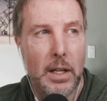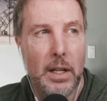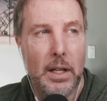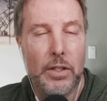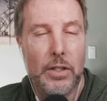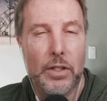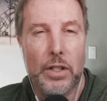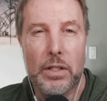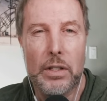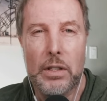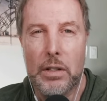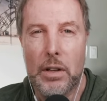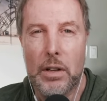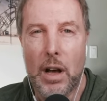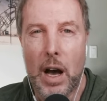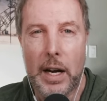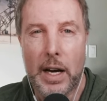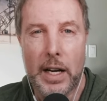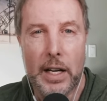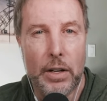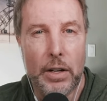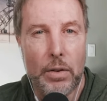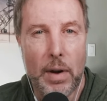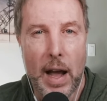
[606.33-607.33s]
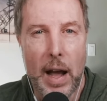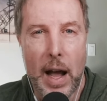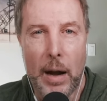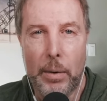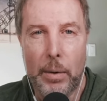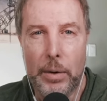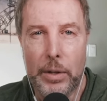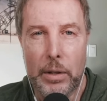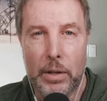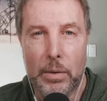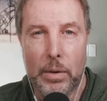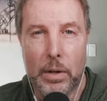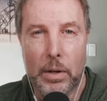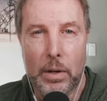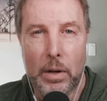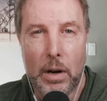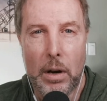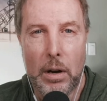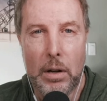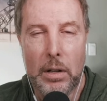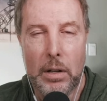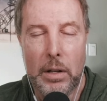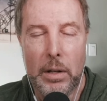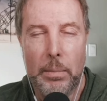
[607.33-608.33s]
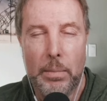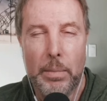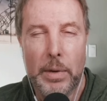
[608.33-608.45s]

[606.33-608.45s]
just not interact with you at all